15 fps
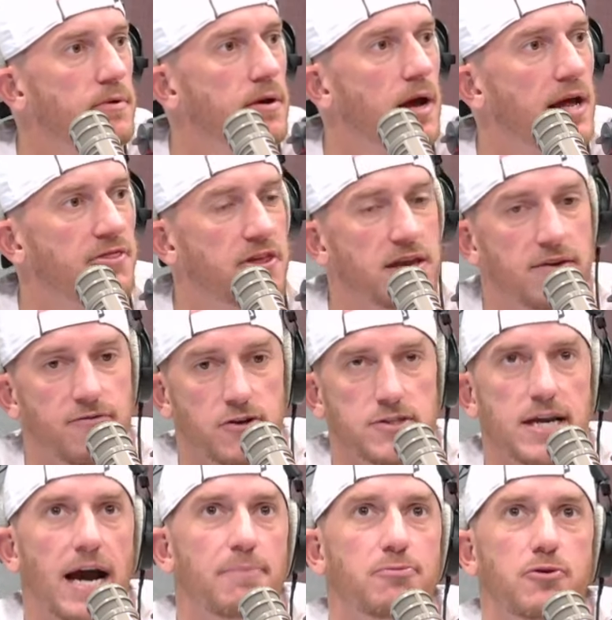I think if your
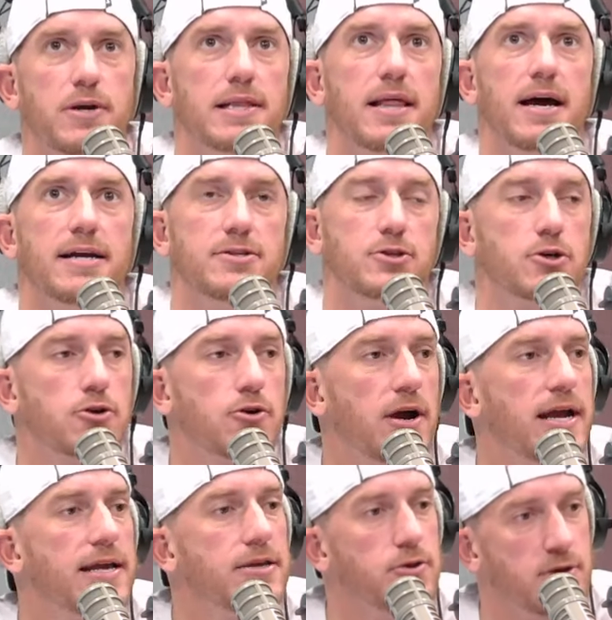top three lines are
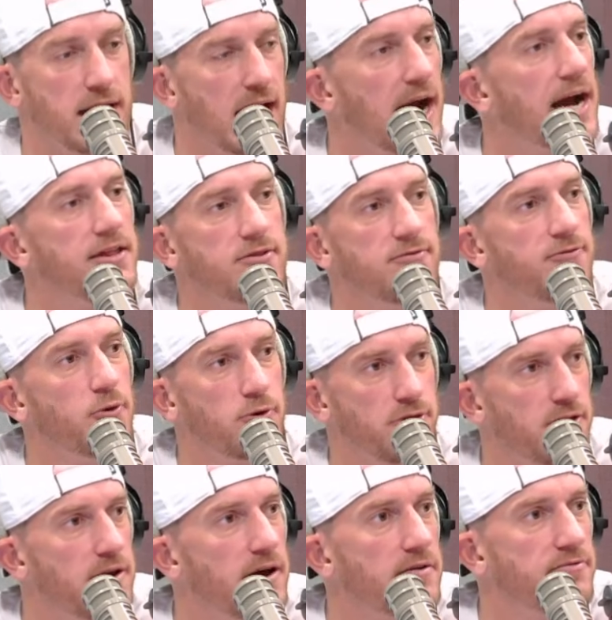great, you can hide the fourth
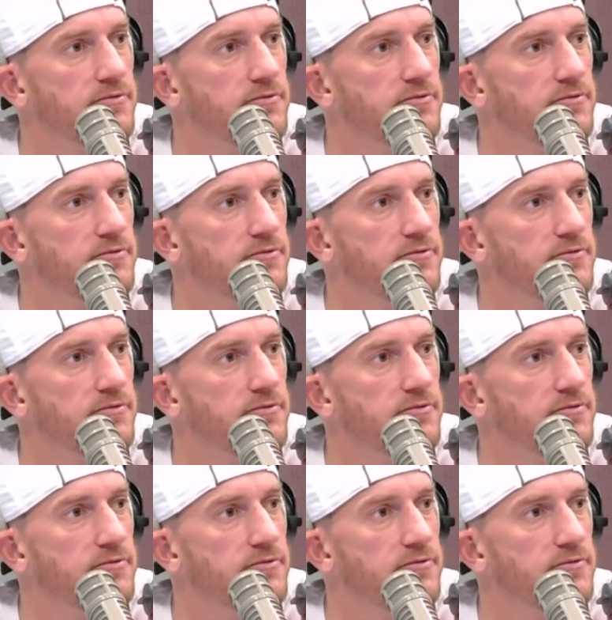enough.